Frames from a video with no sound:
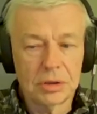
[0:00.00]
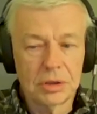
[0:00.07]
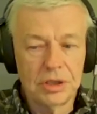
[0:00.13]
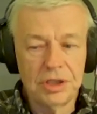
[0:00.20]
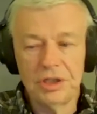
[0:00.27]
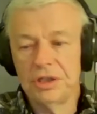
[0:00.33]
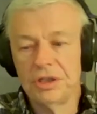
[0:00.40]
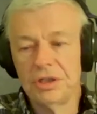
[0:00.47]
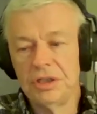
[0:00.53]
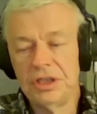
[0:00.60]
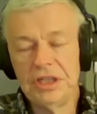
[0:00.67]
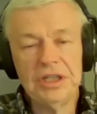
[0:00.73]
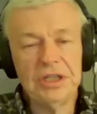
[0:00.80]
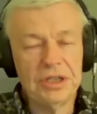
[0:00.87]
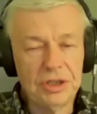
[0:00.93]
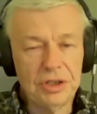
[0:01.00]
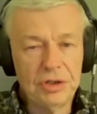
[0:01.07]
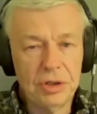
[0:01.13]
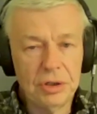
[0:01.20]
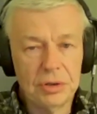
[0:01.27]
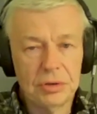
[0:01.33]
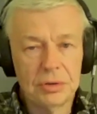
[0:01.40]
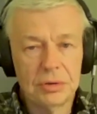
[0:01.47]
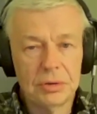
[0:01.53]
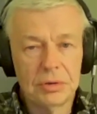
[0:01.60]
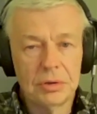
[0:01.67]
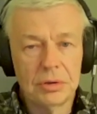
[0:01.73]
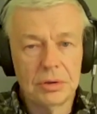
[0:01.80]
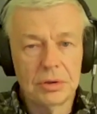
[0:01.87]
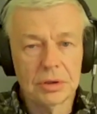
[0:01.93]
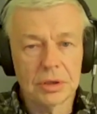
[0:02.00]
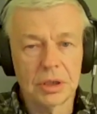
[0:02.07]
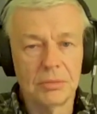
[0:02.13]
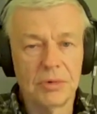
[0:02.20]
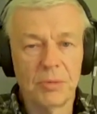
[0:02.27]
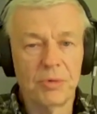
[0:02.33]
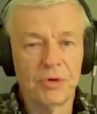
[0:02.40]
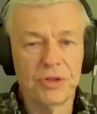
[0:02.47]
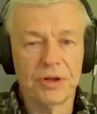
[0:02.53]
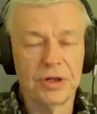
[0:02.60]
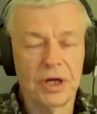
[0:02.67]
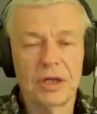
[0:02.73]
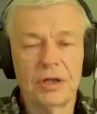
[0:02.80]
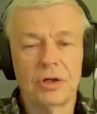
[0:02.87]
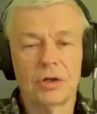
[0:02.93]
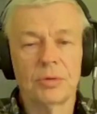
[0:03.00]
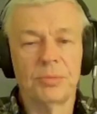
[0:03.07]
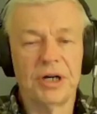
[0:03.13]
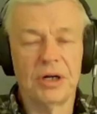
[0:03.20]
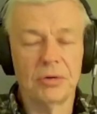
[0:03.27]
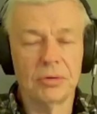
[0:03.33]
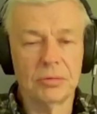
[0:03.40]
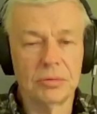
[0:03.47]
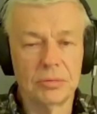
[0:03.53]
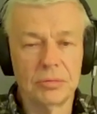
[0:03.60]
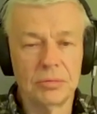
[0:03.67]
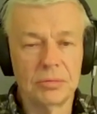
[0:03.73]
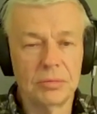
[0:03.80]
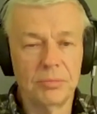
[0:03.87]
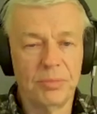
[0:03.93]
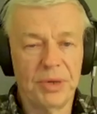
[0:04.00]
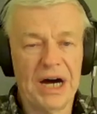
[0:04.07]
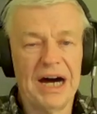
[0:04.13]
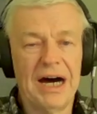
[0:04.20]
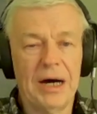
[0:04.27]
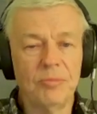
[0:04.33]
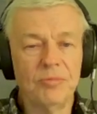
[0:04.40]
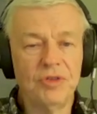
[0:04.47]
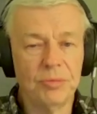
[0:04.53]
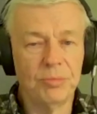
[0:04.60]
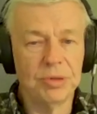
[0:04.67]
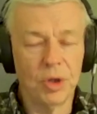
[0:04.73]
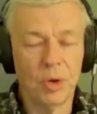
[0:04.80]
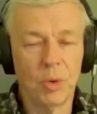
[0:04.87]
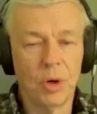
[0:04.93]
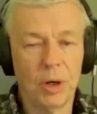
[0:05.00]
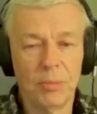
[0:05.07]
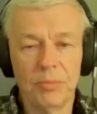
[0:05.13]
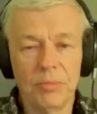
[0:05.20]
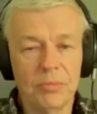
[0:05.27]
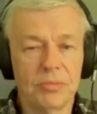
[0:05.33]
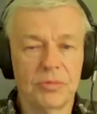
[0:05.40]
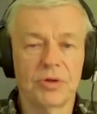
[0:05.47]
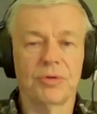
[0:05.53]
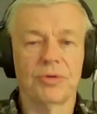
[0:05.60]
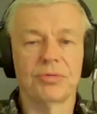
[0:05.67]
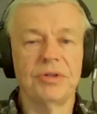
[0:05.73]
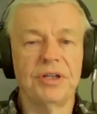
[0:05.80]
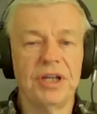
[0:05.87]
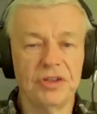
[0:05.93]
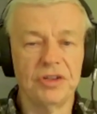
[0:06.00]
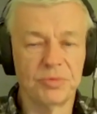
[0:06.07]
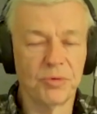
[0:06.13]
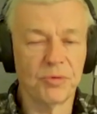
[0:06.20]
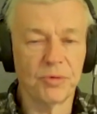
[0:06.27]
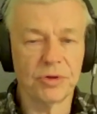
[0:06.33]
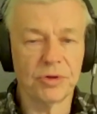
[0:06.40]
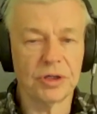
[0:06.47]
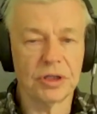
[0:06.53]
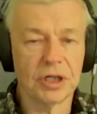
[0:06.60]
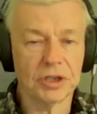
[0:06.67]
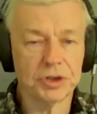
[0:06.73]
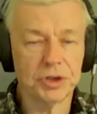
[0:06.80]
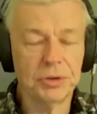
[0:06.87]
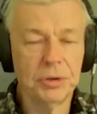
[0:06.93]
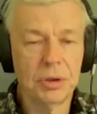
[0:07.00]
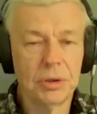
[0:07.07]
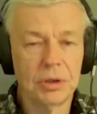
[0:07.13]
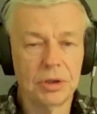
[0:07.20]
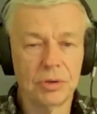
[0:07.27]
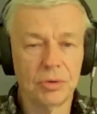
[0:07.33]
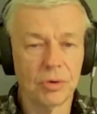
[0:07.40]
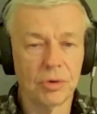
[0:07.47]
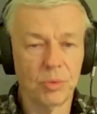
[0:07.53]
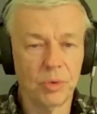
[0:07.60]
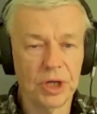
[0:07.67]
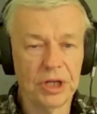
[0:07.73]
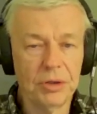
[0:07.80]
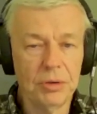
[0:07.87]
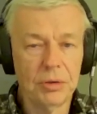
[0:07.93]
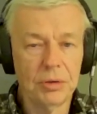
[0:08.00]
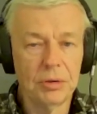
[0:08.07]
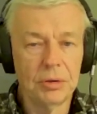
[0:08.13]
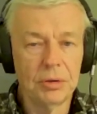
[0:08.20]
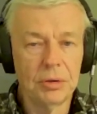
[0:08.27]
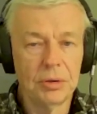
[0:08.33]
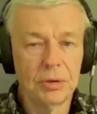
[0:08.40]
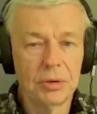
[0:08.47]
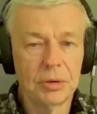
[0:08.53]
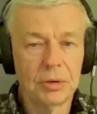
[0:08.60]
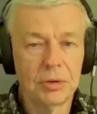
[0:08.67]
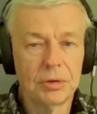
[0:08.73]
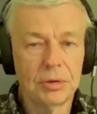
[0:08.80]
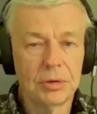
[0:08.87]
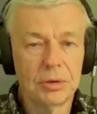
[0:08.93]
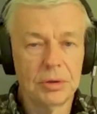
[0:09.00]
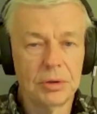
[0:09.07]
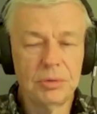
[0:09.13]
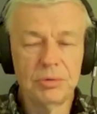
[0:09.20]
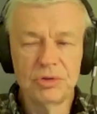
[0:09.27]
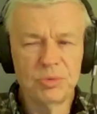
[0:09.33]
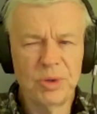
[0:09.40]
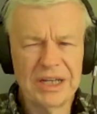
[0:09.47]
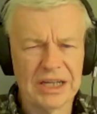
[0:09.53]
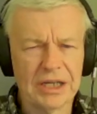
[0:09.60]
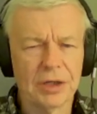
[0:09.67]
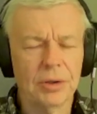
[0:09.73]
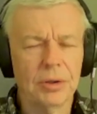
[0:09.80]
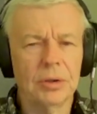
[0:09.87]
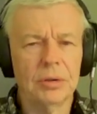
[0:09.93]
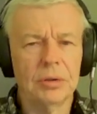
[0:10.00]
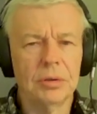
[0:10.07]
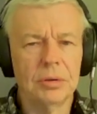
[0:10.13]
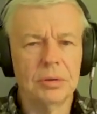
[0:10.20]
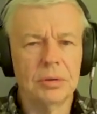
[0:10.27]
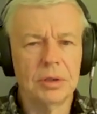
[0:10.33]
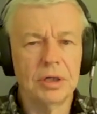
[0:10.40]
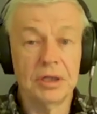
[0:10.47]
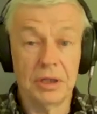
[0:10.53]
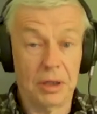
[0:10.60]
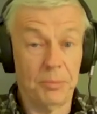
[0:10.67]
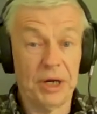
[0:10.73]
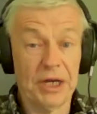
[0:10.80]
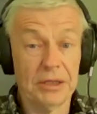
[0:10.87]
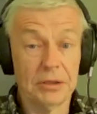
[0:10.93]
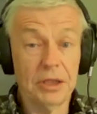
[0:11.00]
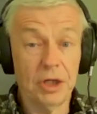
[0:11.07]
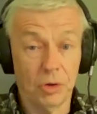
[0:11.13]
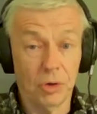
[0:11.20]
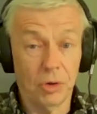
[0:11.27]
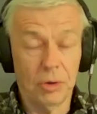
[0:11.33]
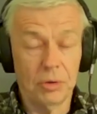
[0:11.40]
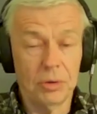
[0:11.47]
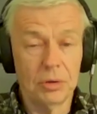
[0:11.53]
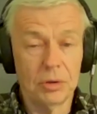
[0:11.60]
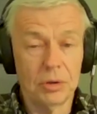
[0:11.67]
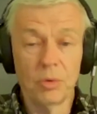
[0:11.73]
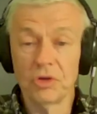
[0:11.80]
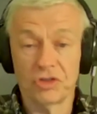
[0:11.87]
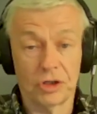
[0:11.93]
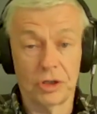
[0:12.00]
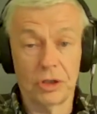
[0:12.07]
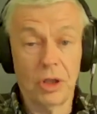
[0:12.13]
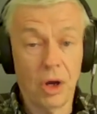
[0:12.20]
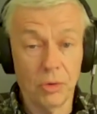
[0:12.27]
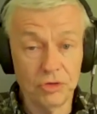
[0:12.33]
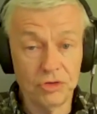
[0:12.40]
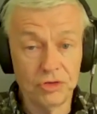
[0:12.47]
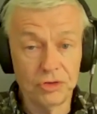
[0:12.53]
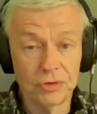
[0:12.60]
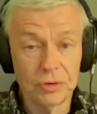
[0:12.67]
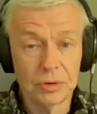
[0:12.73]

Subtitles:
He didn't need to come up with a 900-pound bomb to blow up 3 days before the election in order to win. He was winning, and not by a little. It wasn't close.